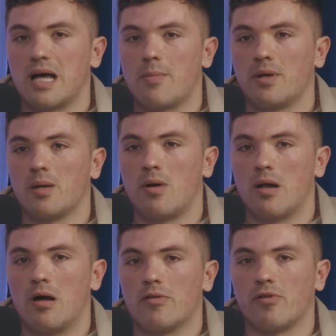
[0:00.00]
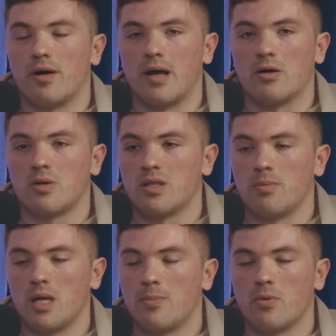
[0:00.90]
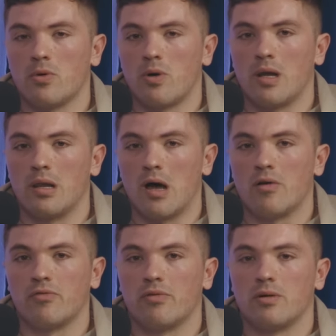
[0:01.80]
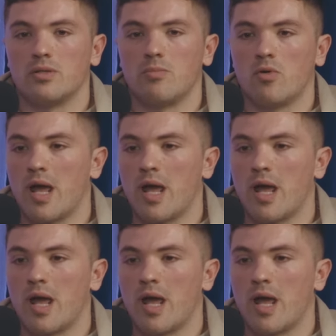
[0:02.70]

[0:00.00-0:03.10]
happening in my life right now to other people who I love more than